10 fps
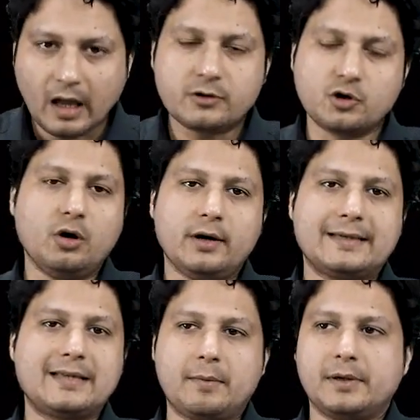So,
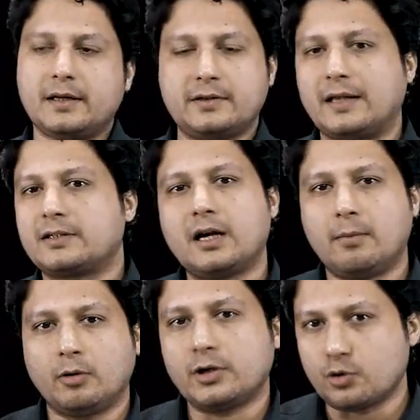examiner is asking
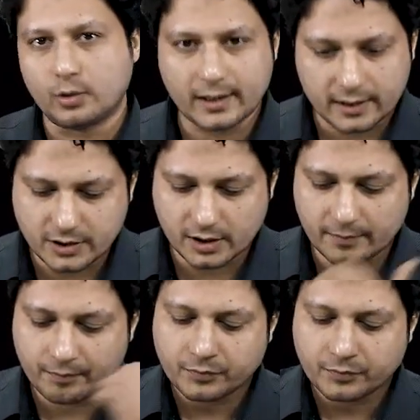about a shoulder injury.